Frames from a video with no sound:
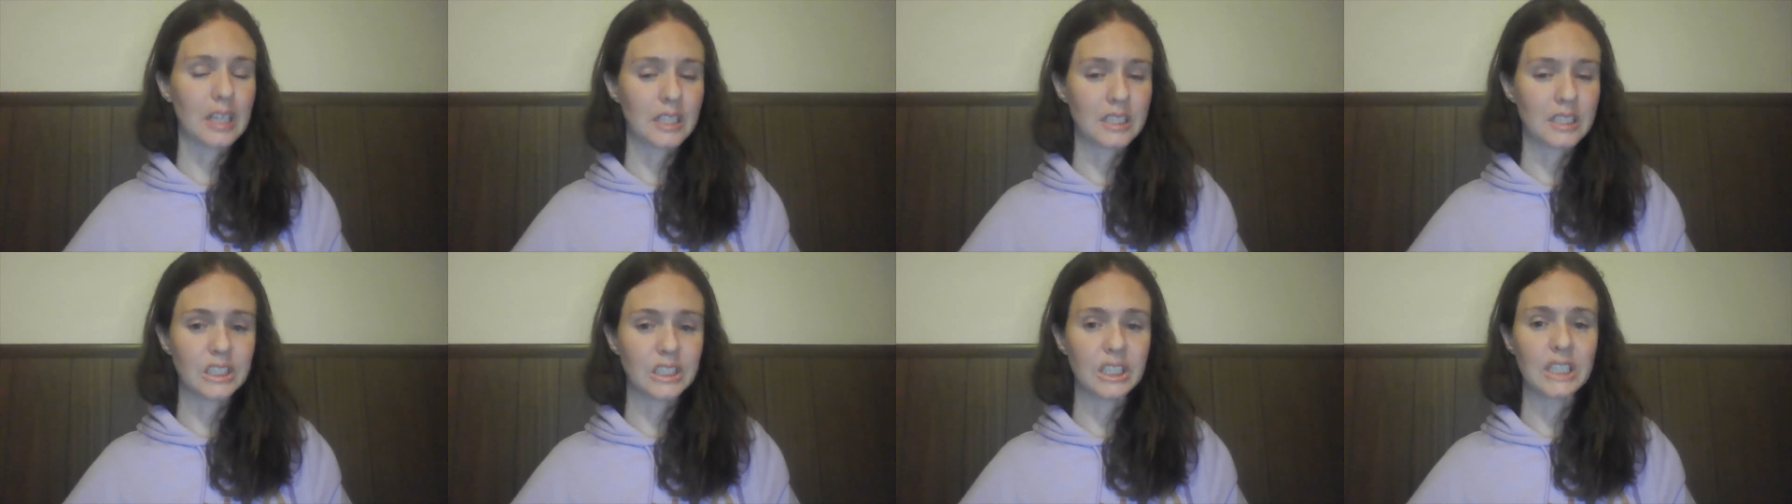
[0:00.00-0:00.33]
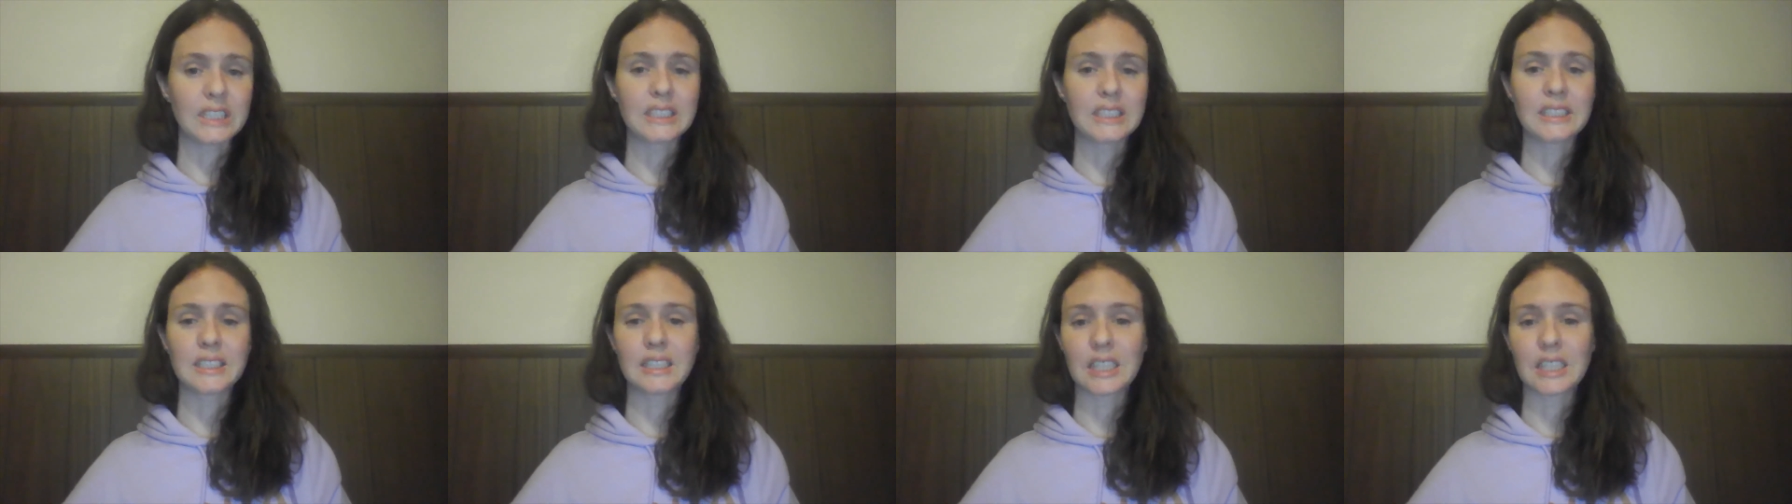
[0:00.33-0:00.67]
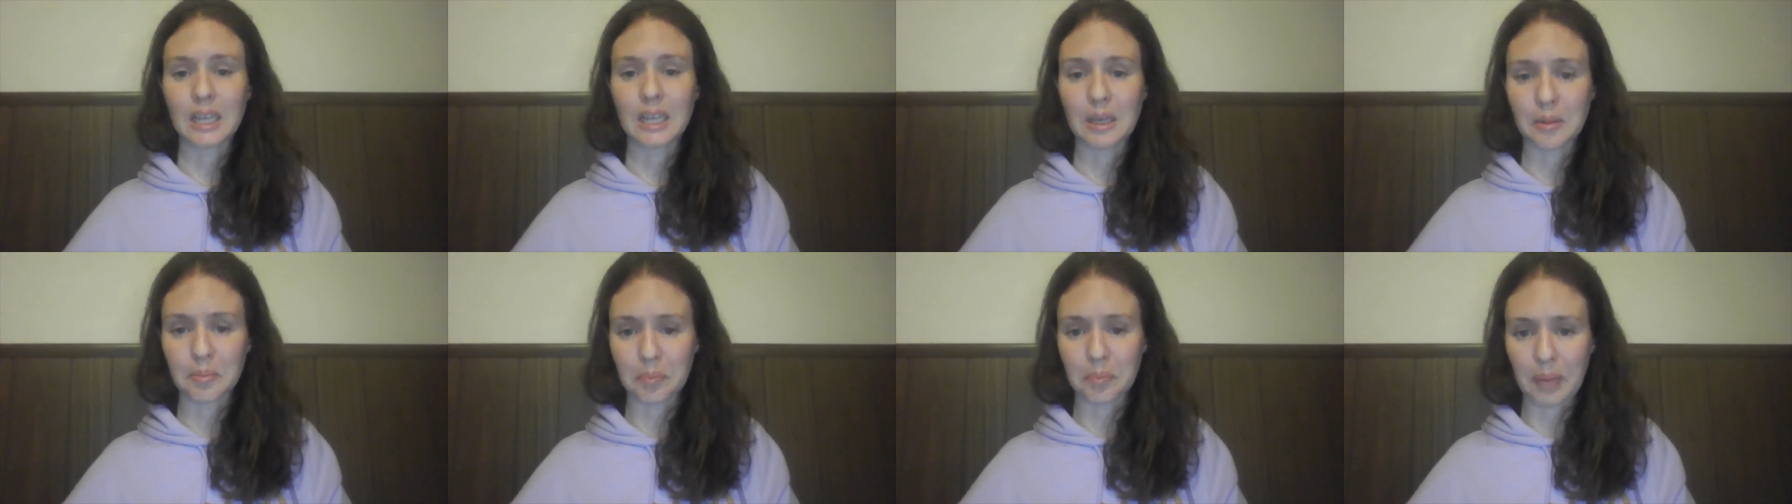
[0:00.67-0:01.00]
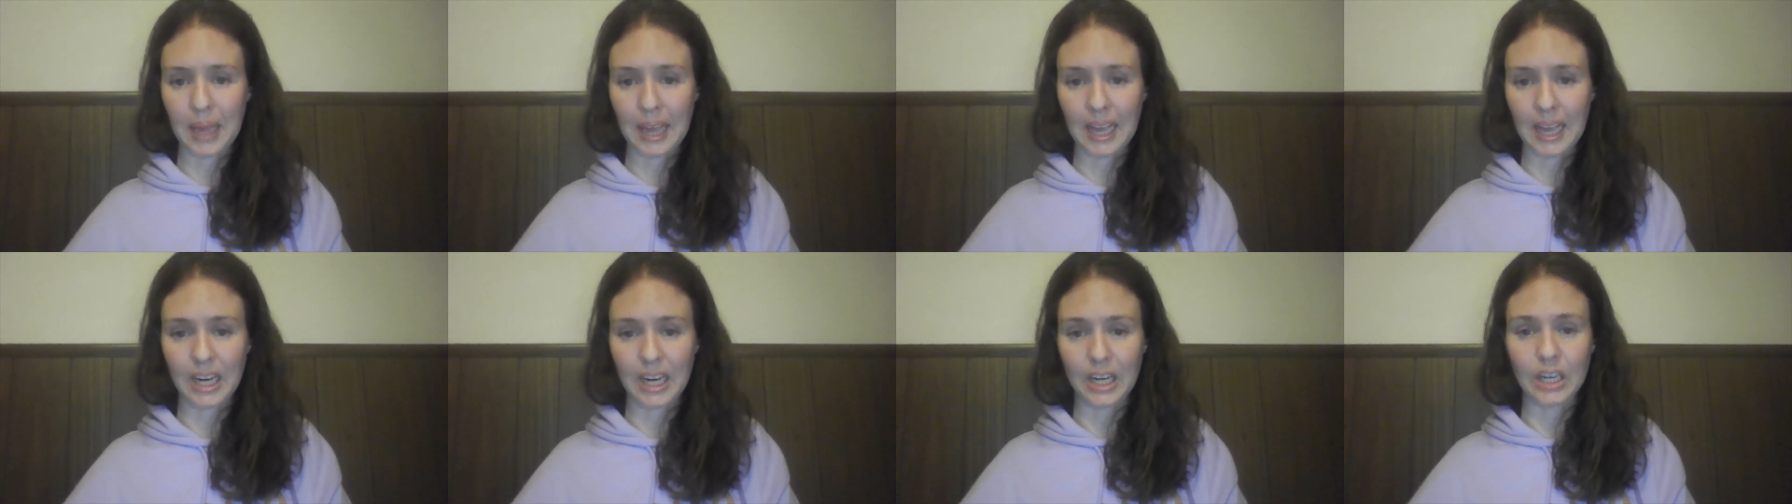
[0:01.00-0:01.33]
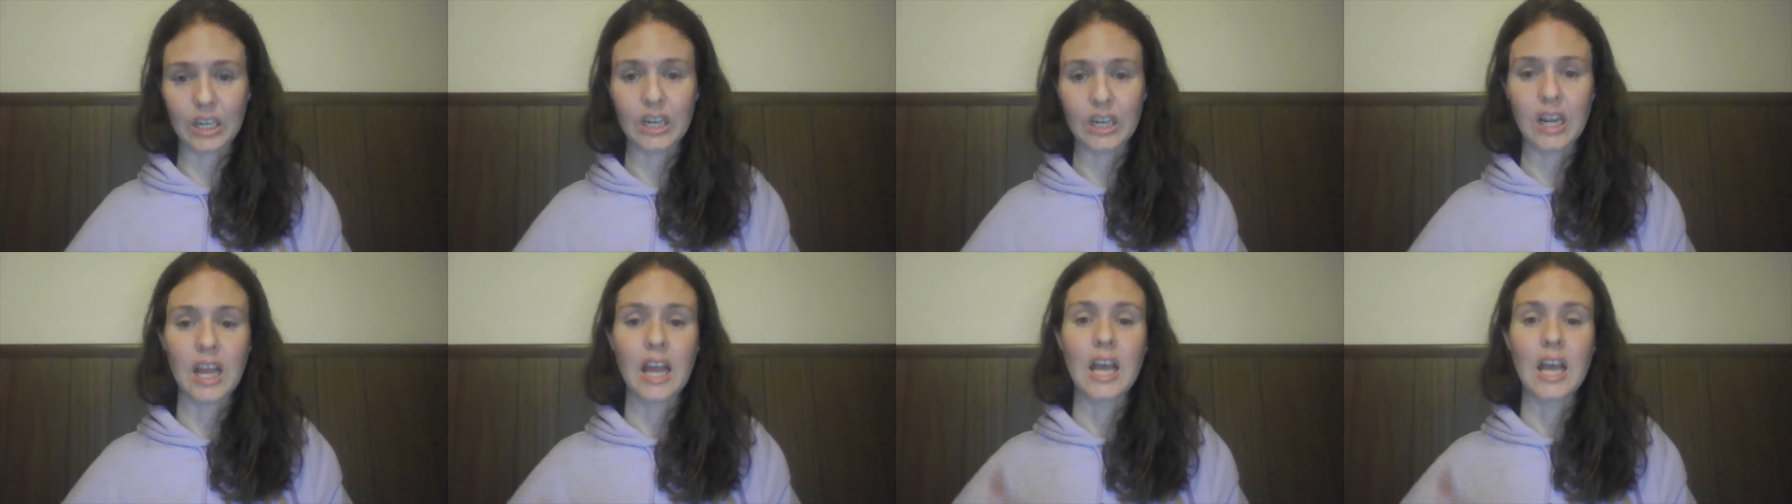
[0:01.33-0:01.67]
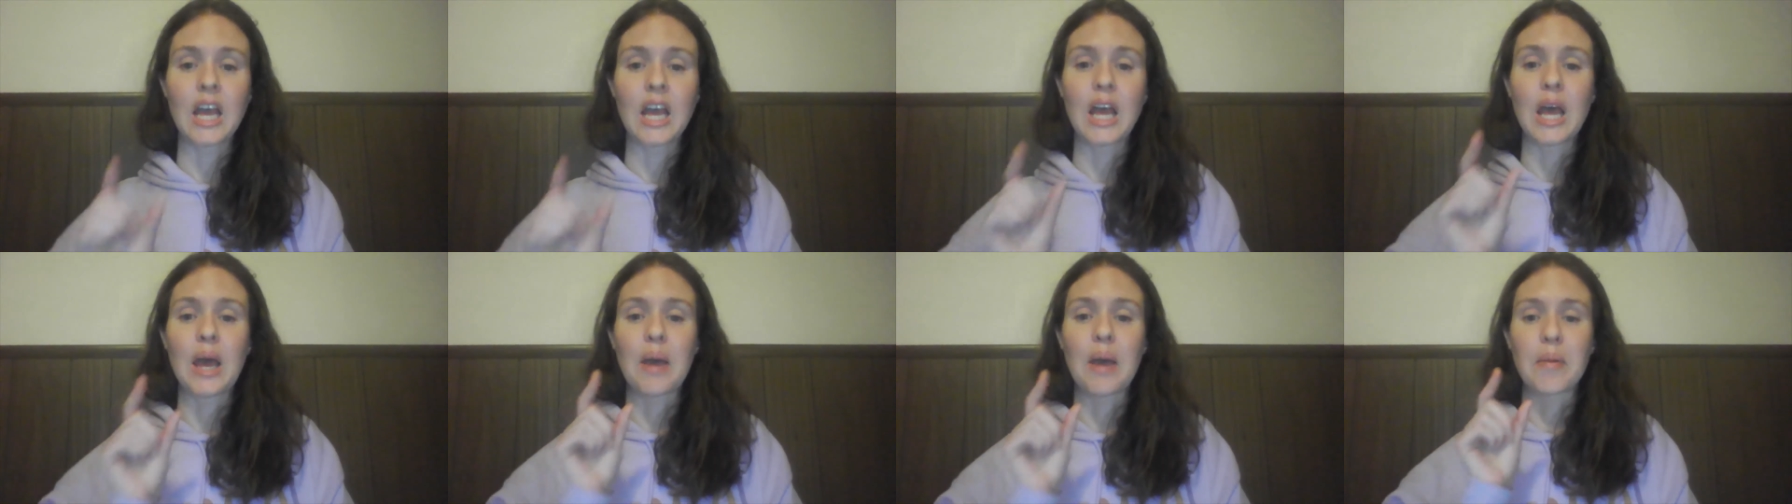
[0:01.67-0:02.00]
Just to compare,
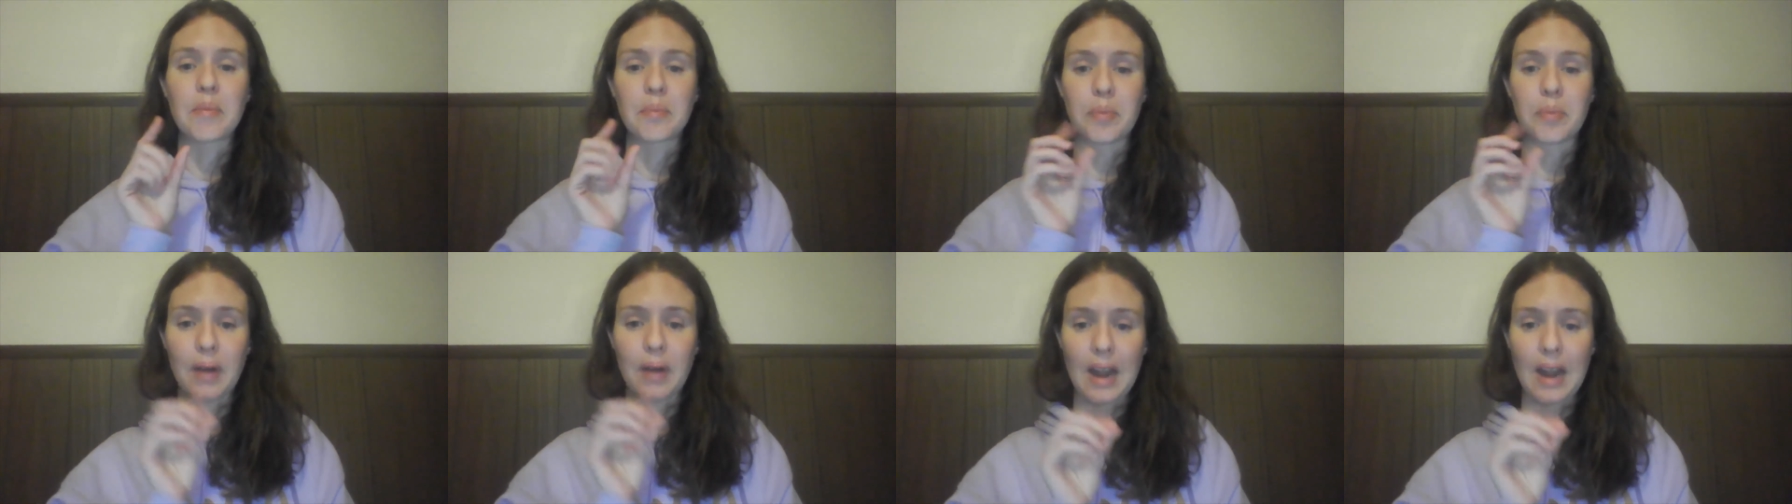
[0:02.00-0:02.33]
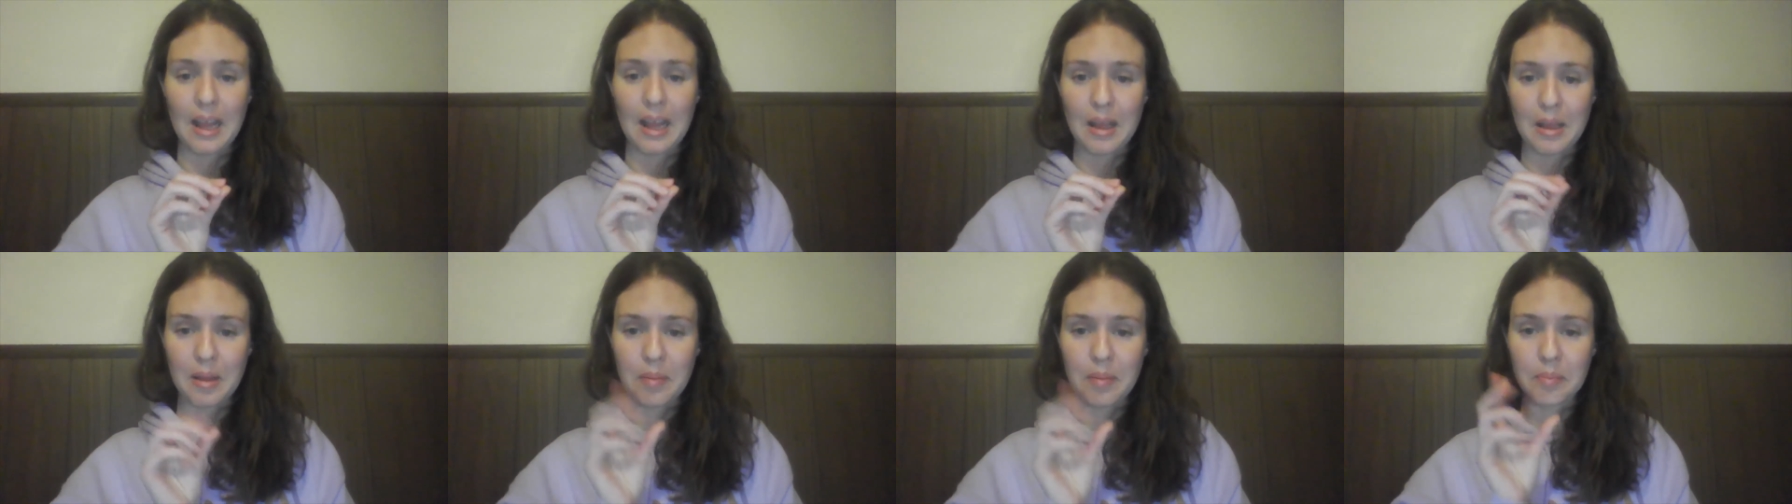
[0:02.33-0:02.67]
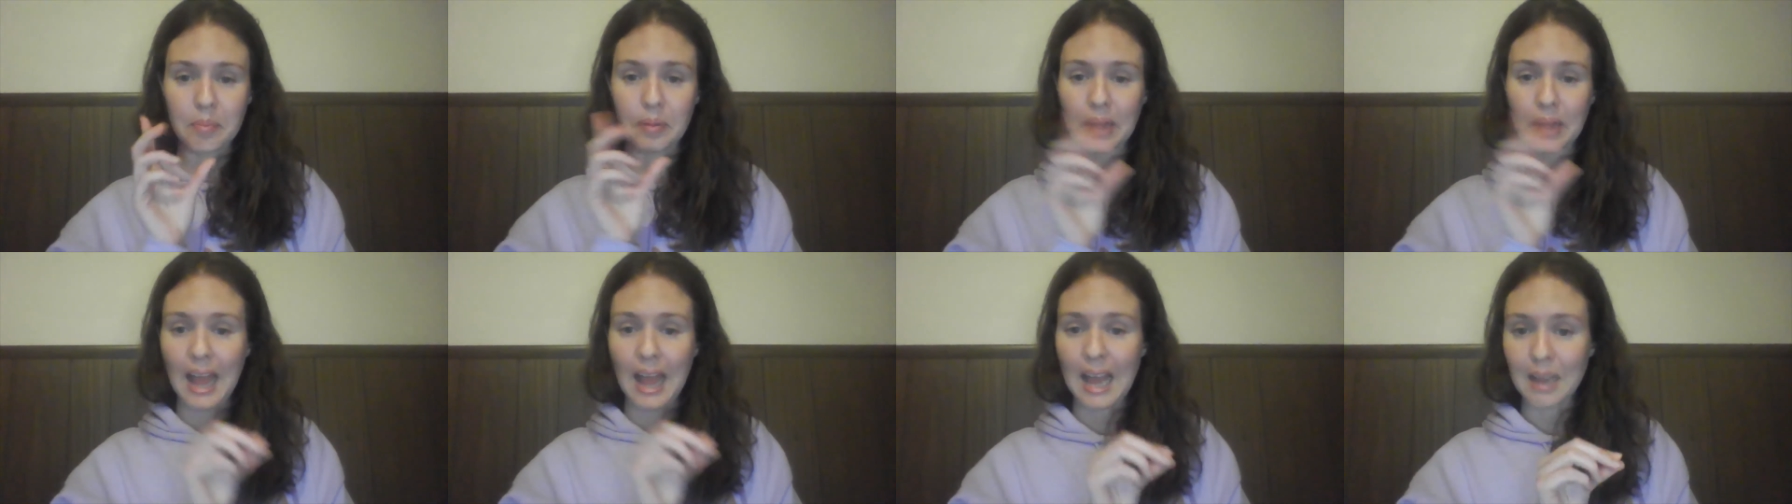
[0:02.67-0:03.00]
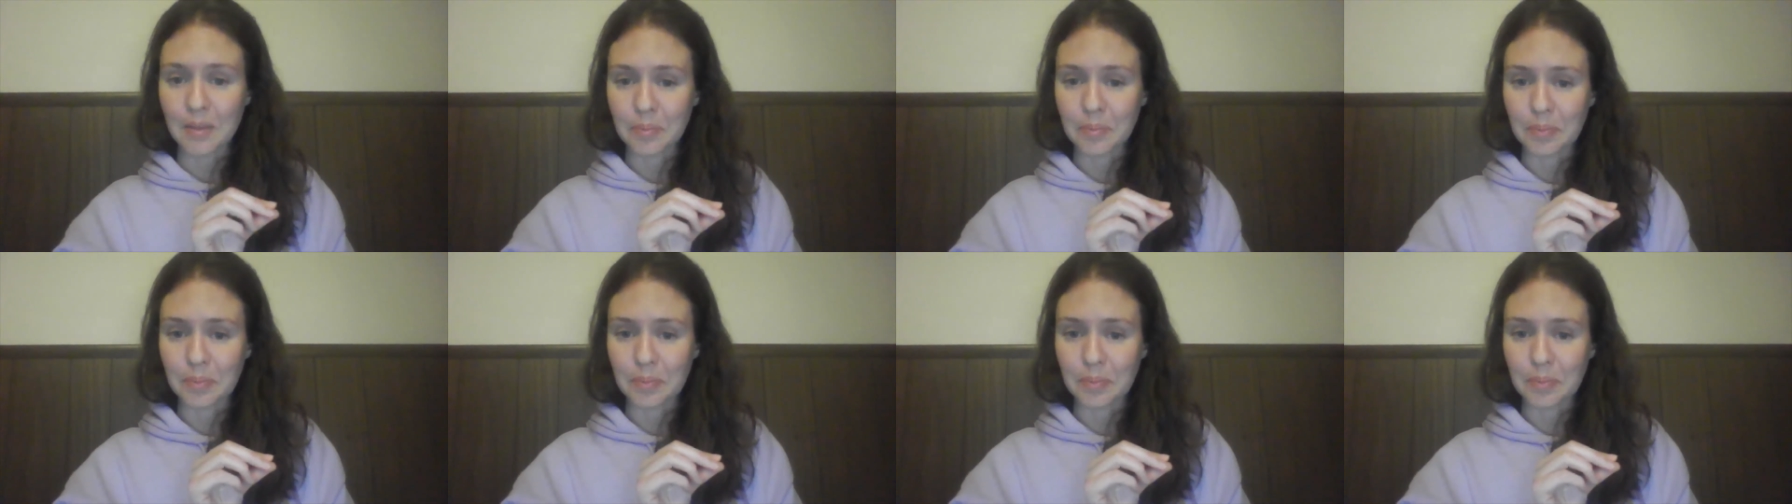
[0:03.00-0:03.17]
black